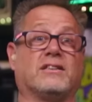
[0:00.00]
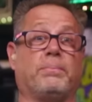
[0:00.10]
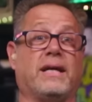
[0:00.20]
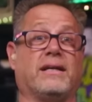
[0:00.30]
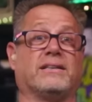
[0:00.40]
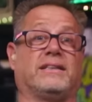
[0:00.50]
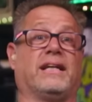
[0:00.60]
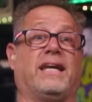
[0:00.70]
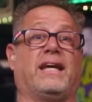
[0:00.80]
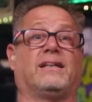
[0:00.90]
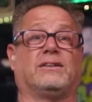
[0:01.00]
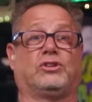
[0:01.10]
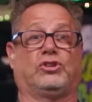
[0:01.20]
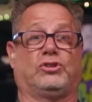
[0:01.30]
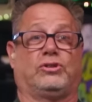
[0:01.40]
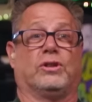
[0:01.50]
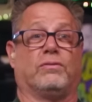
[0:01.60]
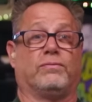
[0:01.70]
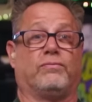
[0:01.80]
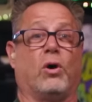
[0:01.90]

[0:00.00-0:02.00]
to be because you can't you'll